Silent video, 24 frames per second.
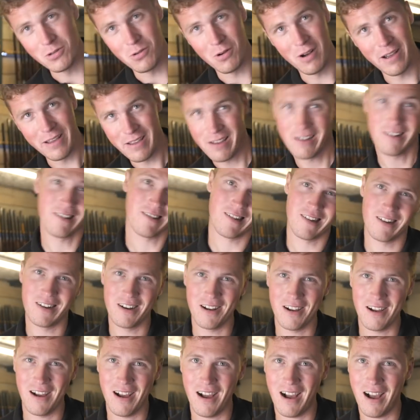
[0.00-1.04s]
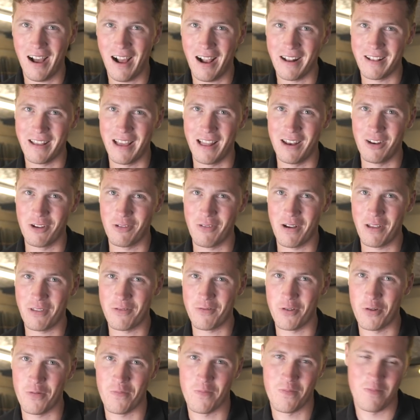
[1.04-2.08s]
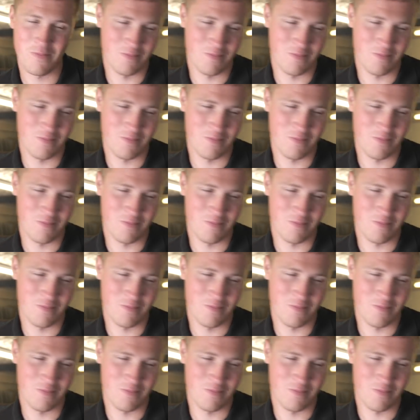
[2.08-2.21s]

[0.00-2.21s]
away and get a look around the room.